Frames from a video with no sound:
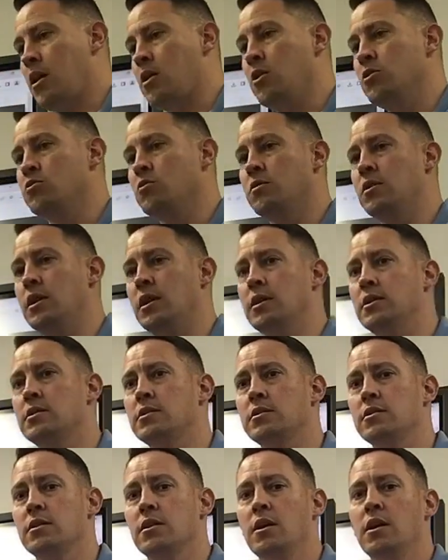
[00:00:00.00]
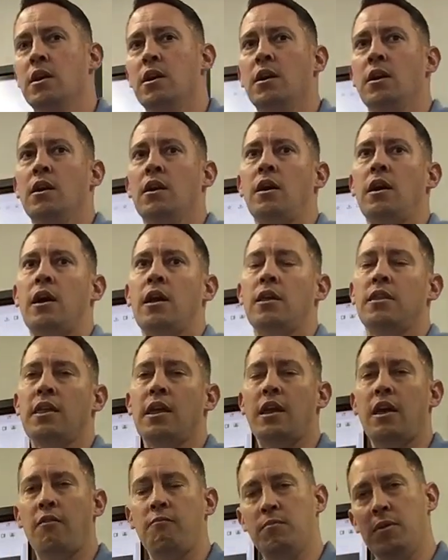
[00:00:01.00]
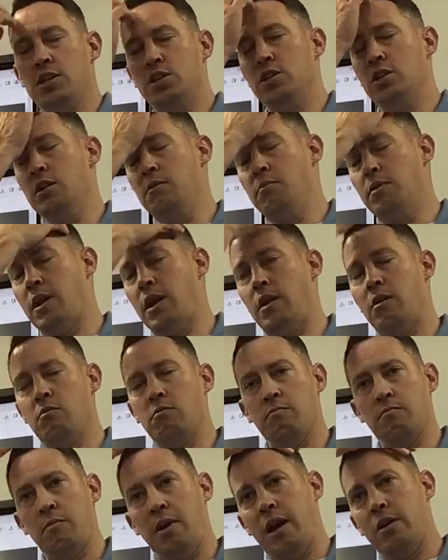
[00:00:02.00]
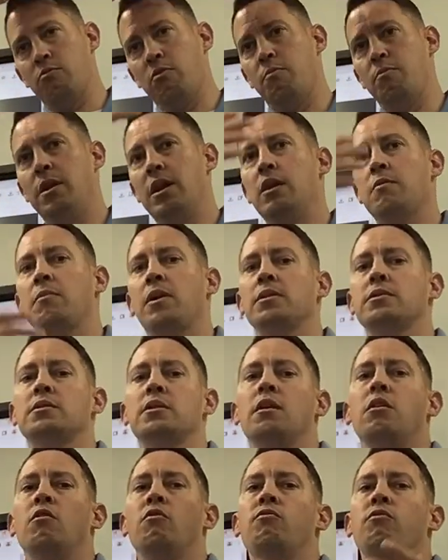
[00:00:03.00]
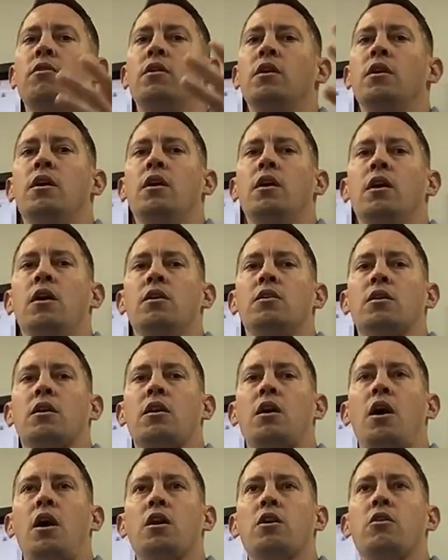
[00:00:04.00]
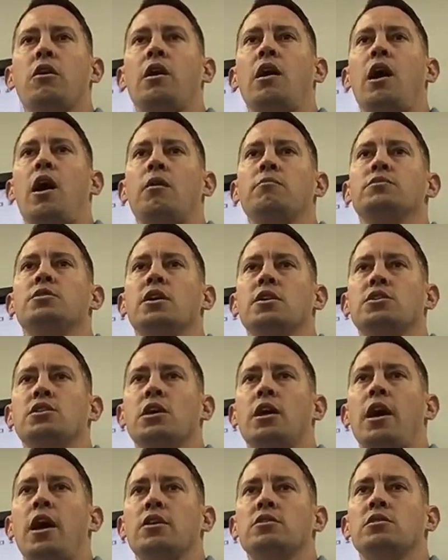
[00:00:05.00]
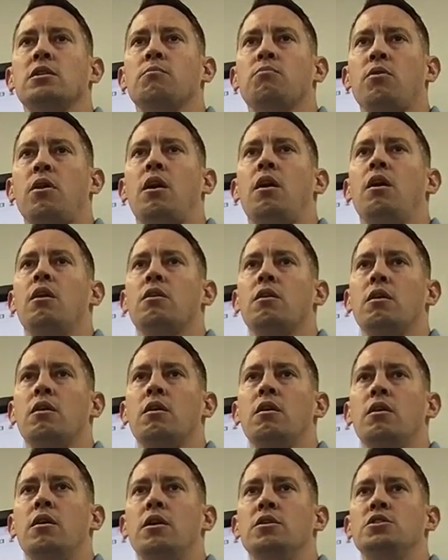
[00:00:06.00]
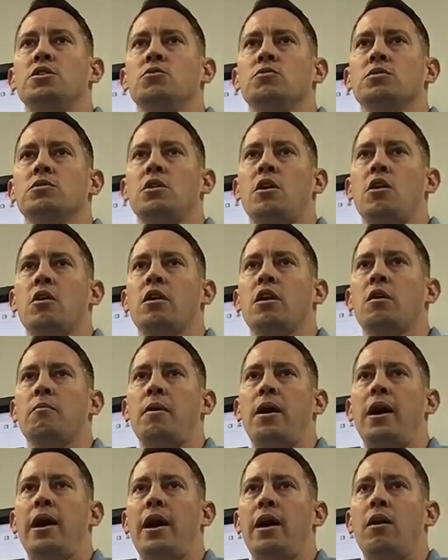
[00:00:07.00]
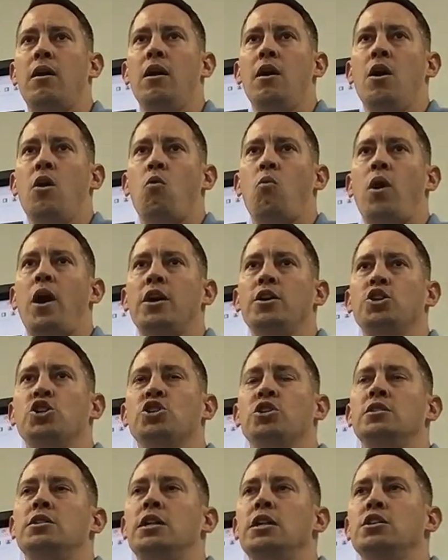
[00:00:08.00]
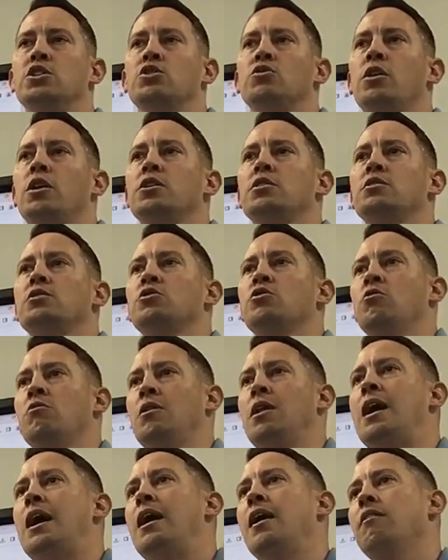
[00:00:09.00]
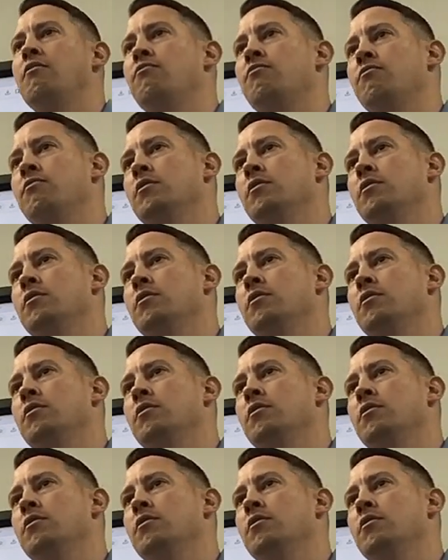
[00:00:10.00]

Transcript: I'll close with this. I think I've mentioned it, but I don't mind repeating myself. The concrete object she actually brought, she was talking about why you should de-stress your life.